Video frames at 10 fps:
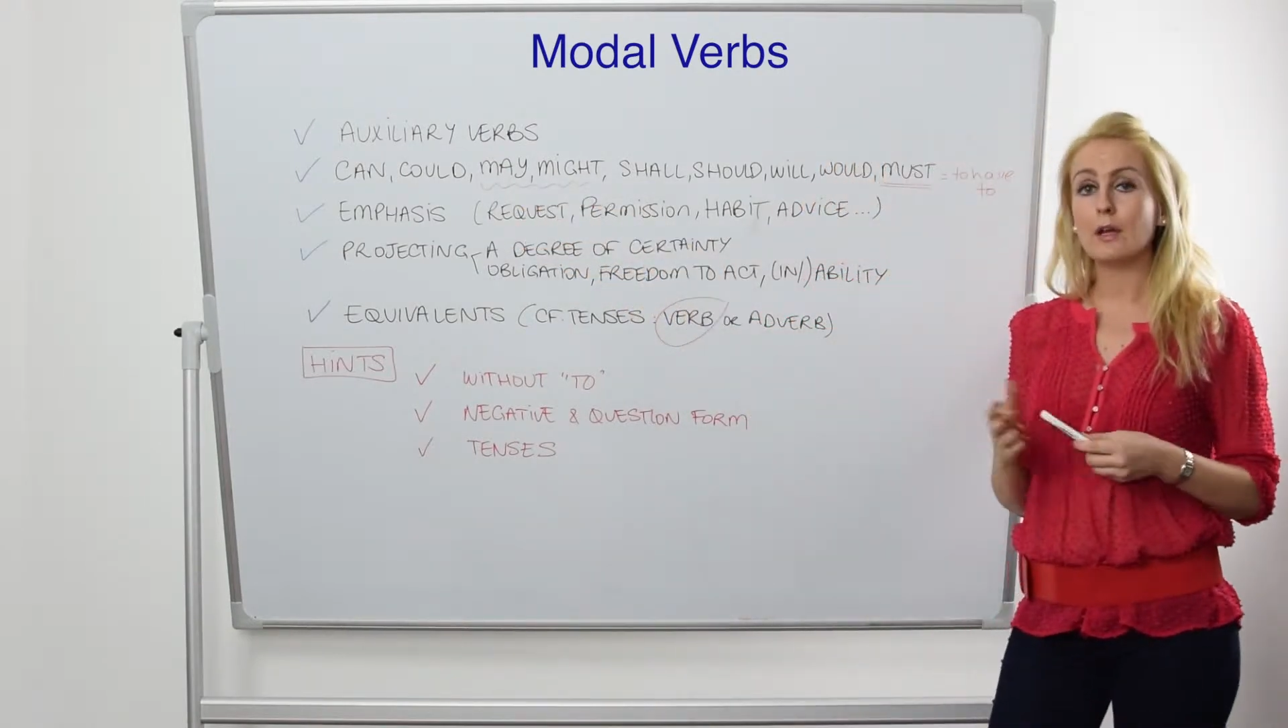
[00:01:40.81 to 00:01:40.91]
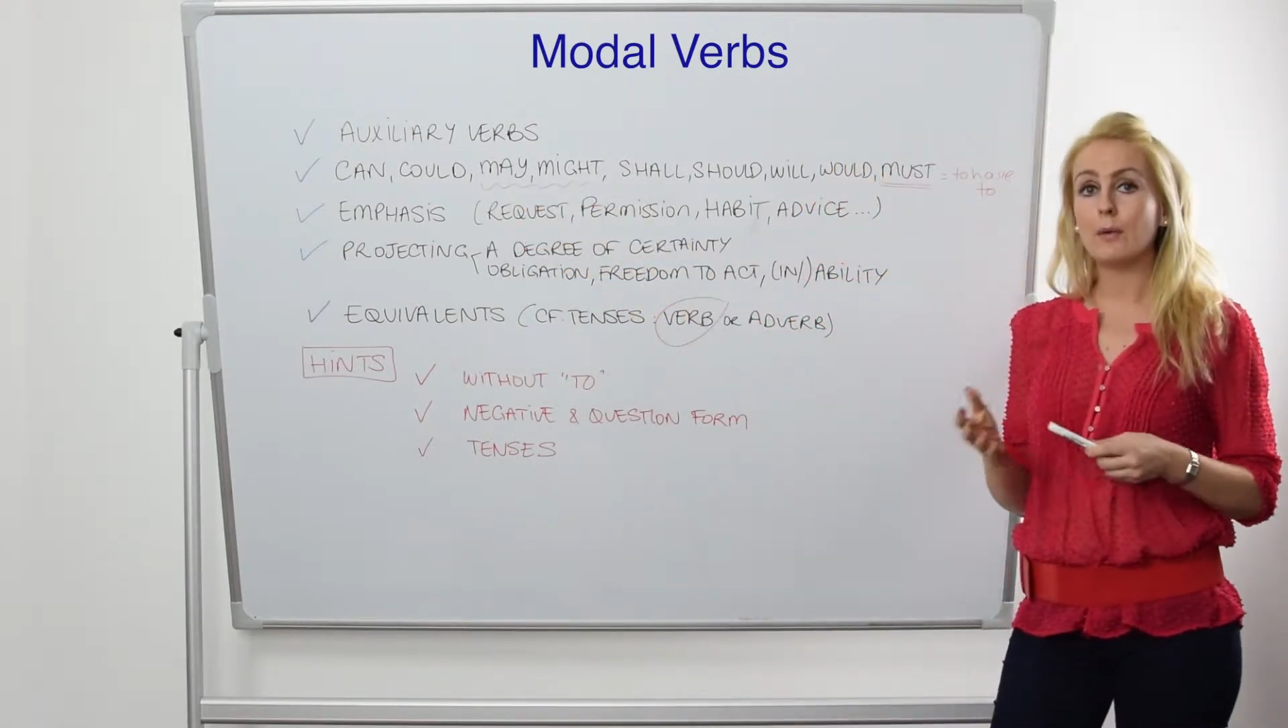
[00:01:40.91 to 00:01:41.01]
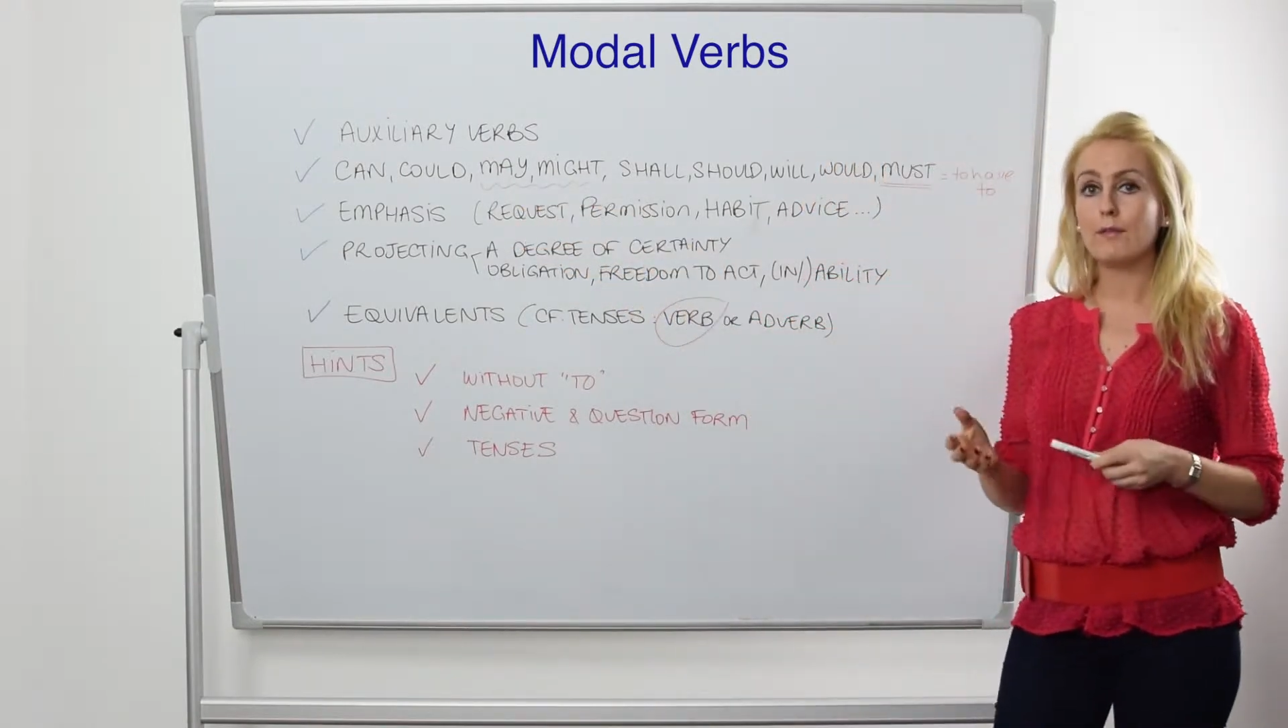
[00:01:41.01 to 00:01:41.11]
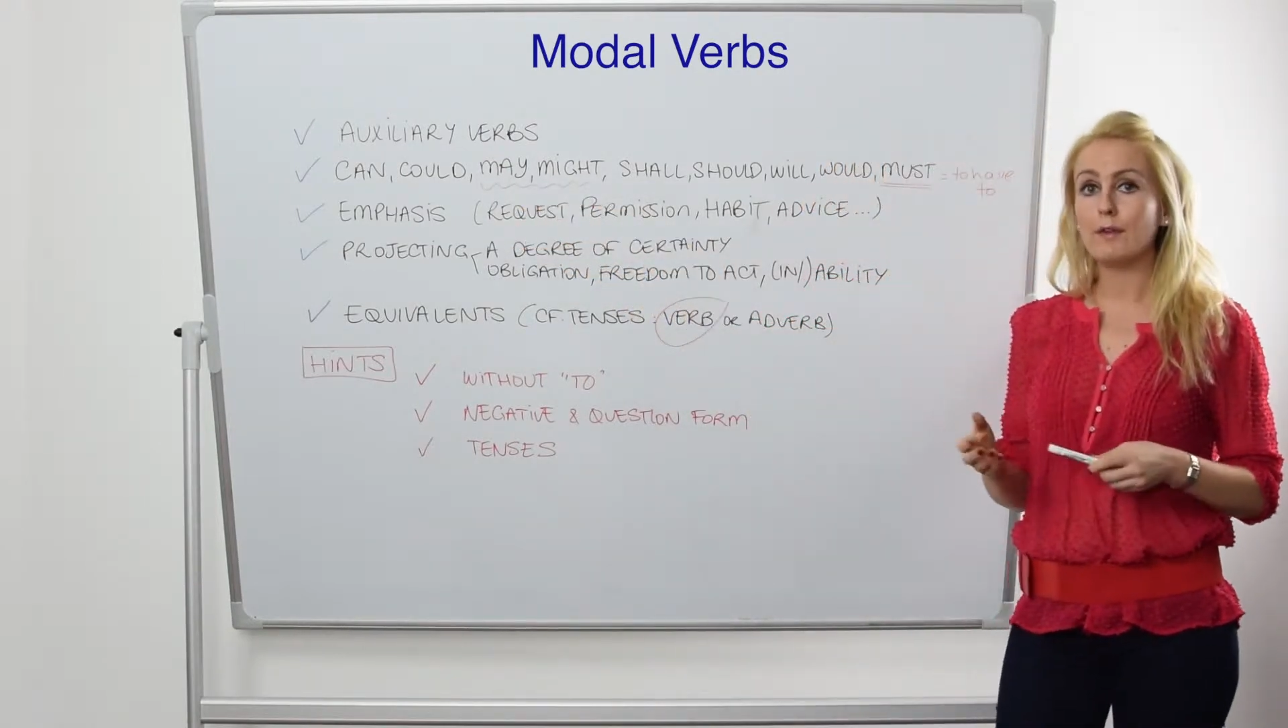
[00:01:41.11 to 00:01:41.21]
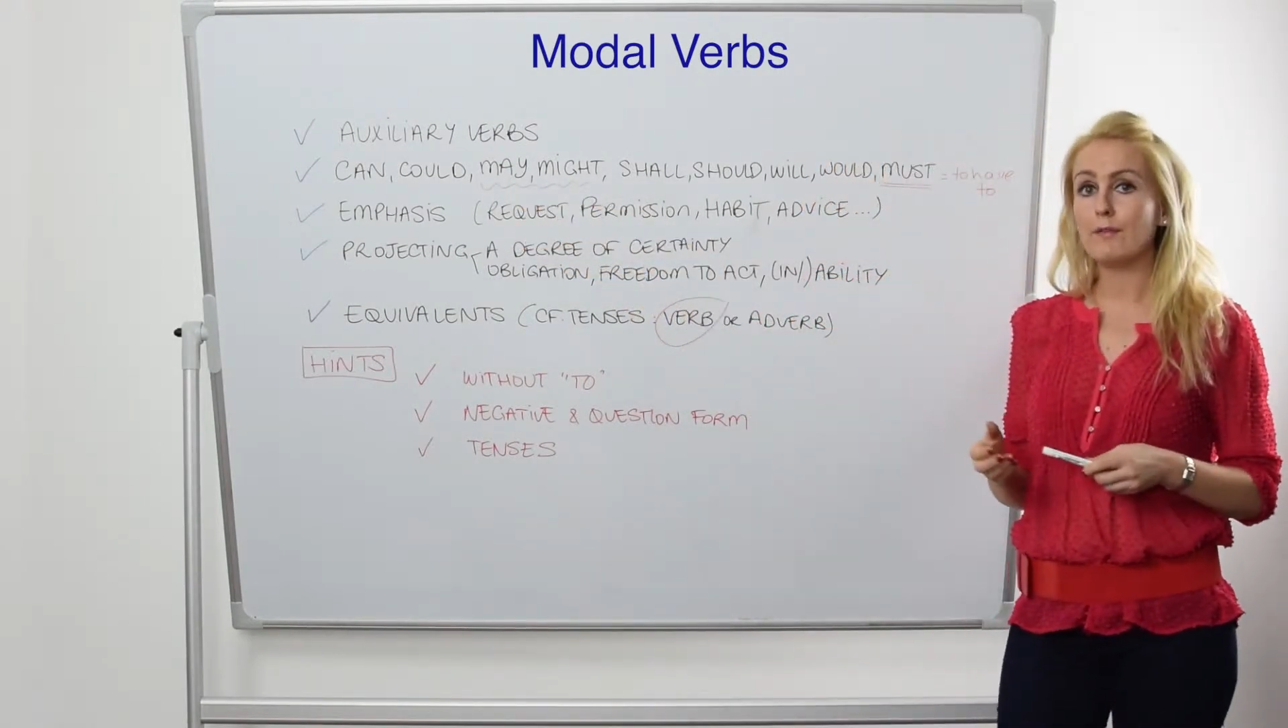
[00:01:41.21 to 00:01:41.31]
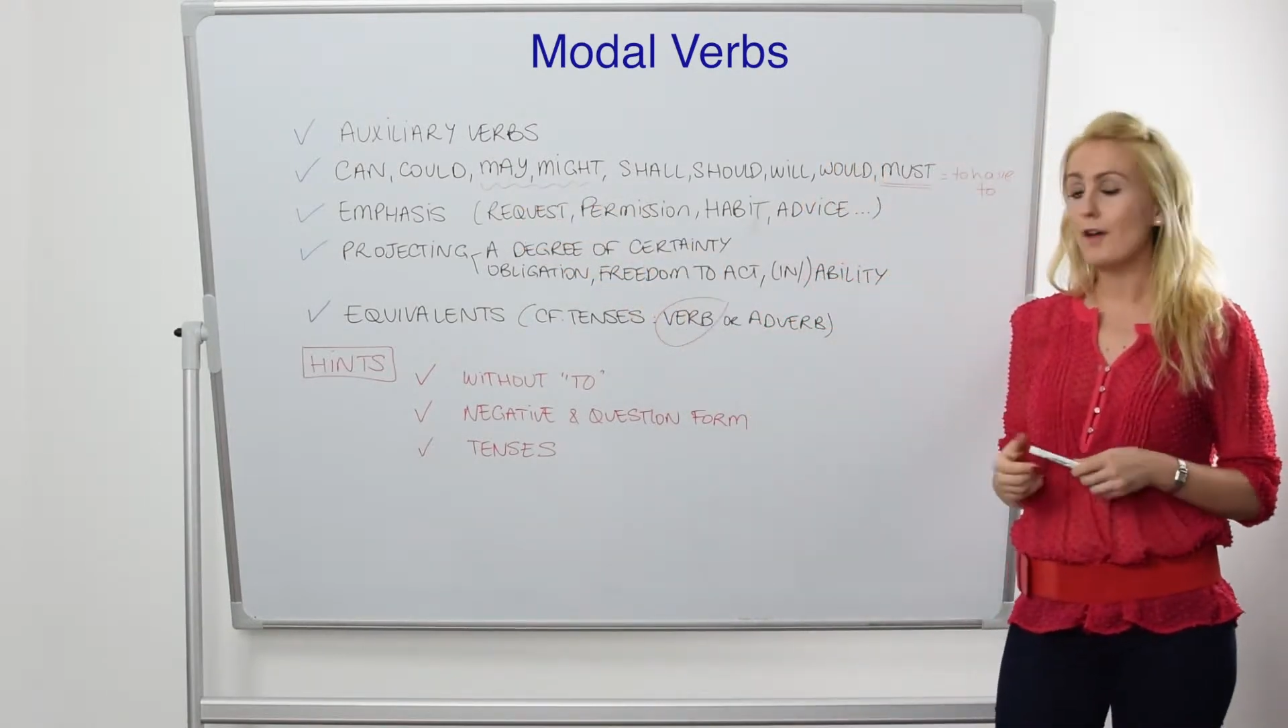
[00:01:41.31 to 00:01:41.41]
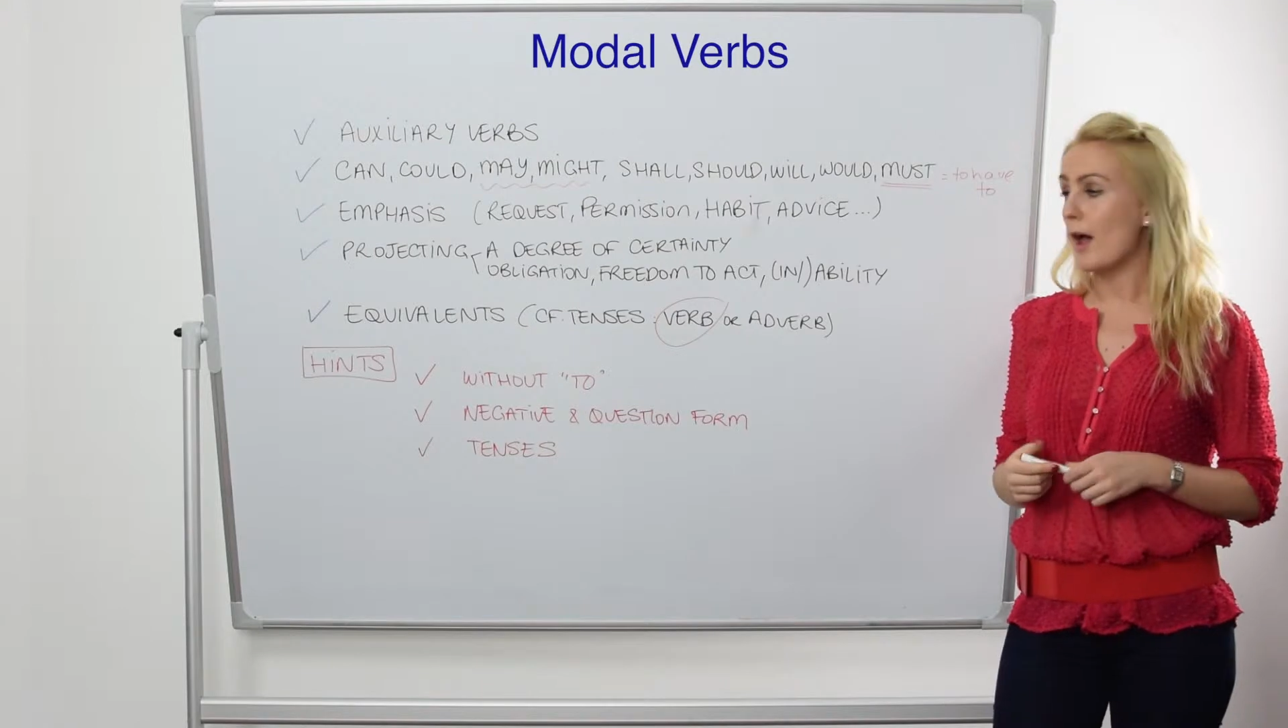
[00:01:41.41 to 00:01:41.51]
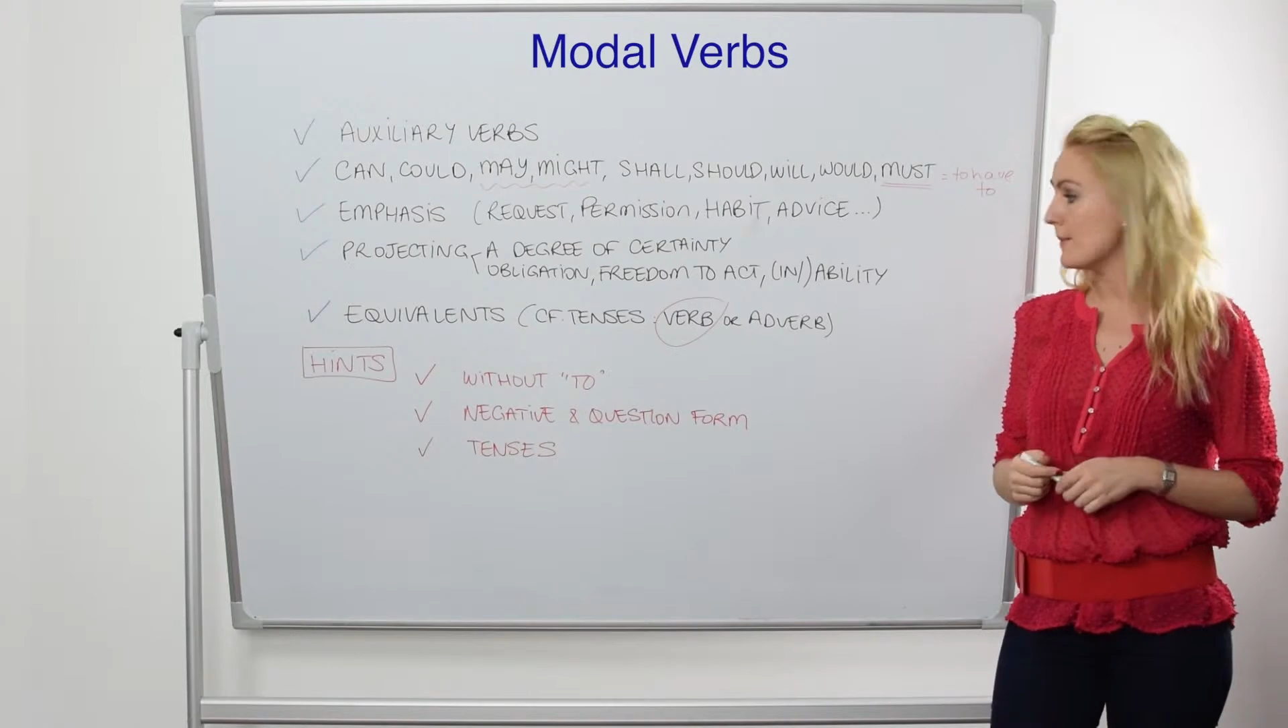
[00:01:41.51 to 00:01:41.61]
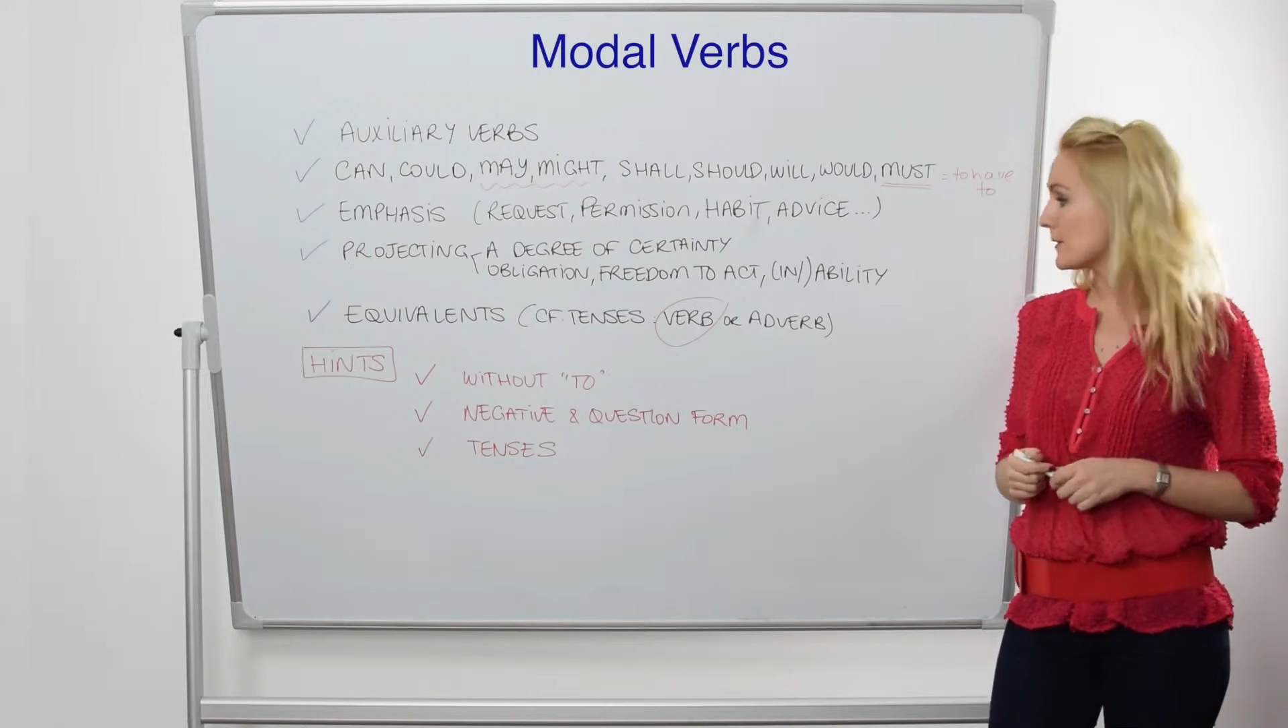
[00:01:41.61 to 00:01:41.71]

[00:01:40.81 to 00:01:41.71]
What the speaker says: an equivalent verb,